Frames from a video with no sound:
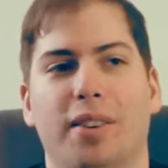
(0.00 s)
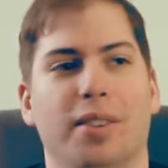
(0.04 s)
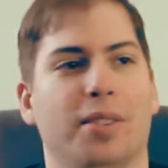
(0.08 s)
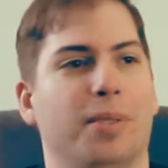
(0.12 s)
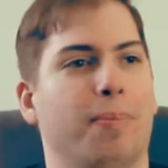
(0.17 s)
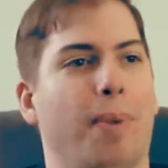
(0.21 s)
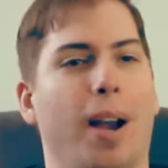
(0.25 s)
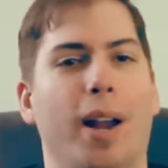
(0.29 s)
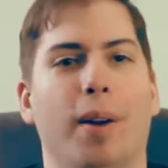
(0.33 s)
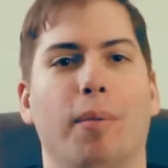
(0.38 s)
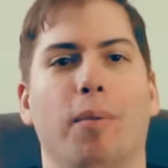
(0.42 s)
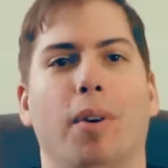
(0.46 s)

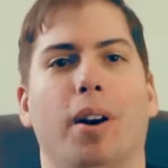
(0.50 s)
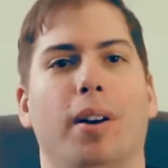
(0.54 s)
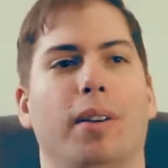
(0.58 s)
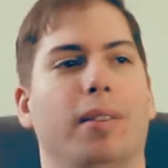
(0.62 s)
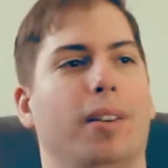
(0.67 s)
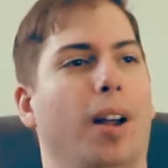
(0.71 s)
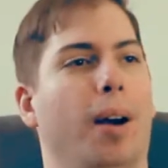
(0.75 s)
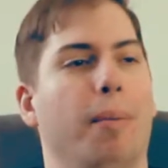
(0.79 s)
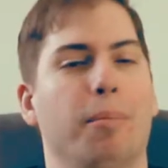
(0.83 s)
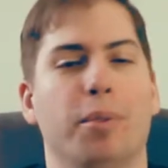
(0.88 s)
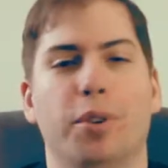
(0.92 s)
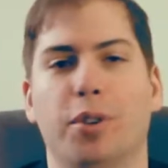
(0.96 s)
despite
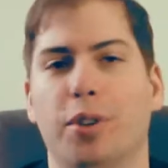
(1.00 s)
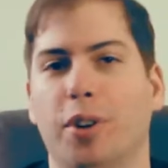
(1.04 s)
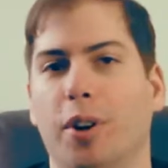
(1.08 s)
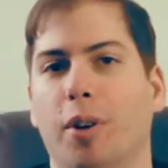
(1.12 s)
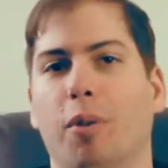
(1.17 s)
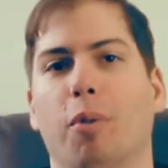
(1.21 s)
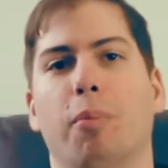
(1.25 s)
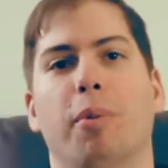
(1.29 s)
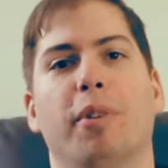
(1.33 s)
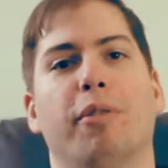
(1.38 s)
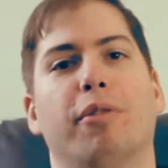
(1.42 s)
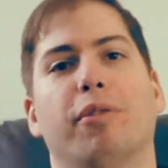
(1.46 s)
what I'm sure
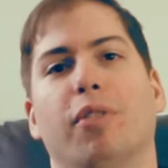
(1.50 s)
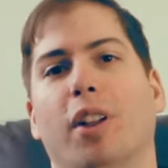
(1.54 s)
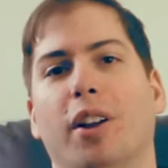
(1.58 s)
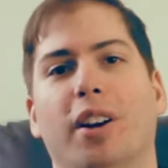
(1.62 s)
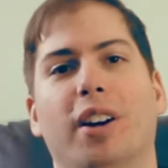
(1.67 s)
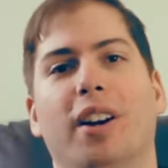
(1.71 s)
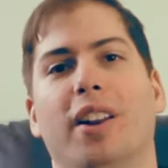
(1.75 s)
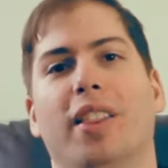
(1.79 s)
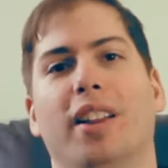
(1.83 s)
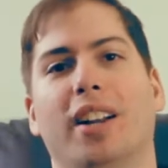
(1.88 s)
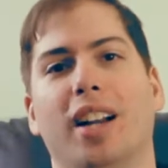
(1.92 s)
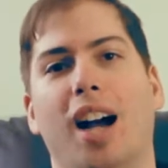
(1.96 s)
will be
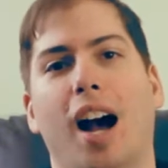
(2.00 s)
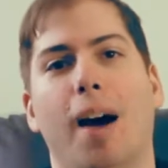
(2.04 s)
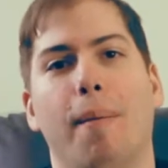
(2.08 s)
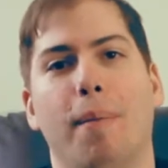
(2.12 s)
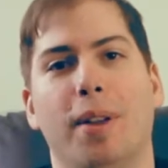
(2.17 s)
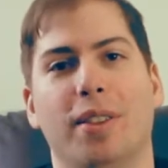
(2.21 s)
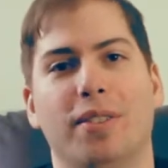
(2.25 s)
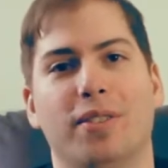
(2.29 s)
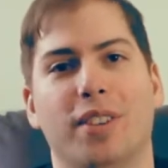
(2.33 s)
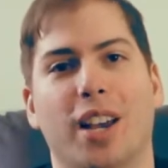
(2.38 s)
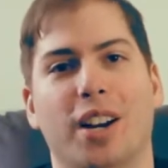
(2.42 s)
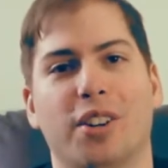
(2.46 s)
flooded in the
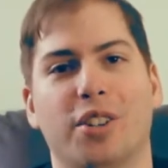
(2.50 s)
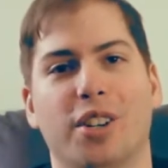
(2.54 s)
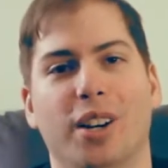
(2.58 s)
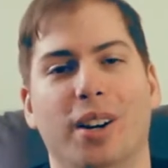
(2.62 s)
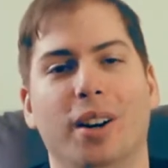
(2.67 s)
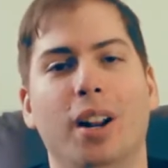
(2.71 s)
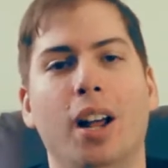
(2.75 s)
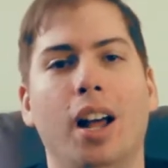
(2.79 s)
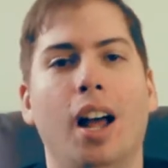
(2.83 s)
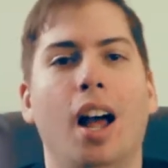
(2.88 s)
comments section.